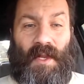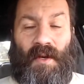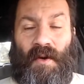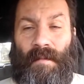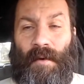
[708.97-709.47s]

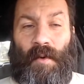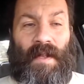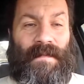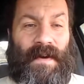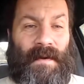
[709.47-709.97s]
corporate
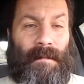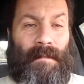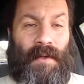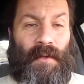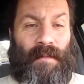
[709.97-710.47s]
welfare,
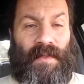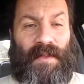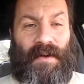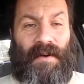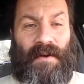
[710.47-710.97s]
boom.
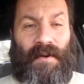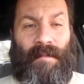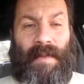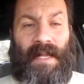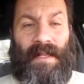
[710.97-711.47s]
There are
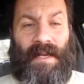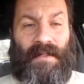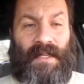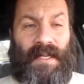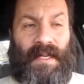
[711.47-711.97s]
no
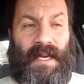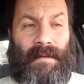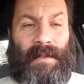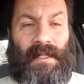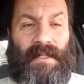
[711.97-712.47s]
bailouts in
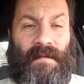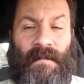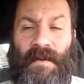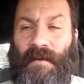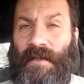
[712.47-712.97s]
capitalism,
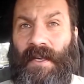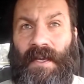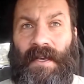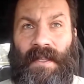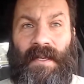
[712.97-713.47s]
folks.
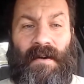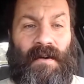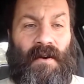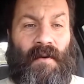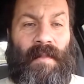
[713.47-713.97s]
There are
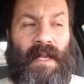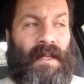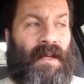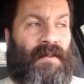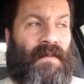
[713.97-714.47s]
no
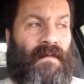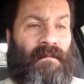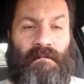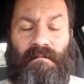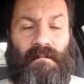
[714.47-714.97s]
bailouts in
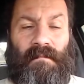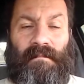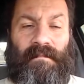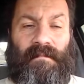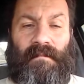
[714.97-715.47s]

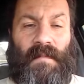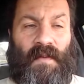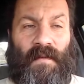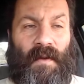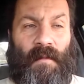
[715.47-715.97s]
the
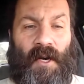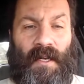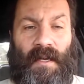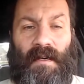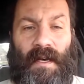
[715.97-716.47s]
free
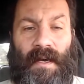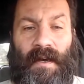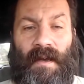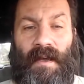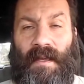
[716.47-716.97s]
market.
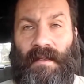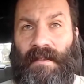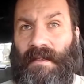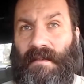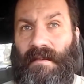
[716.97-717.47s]

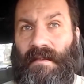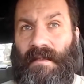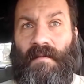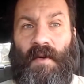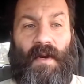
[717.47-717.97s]
It's
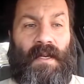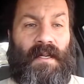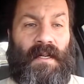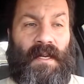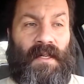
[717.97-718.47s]
time we
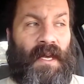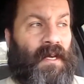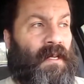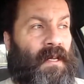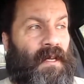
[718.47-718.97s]
recognize that.
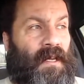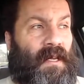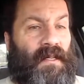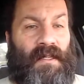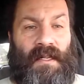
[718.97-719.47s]

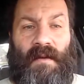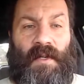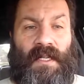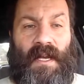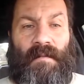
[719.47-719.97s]
It's time
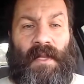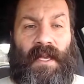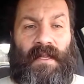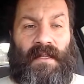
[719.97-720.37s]
we stop playing this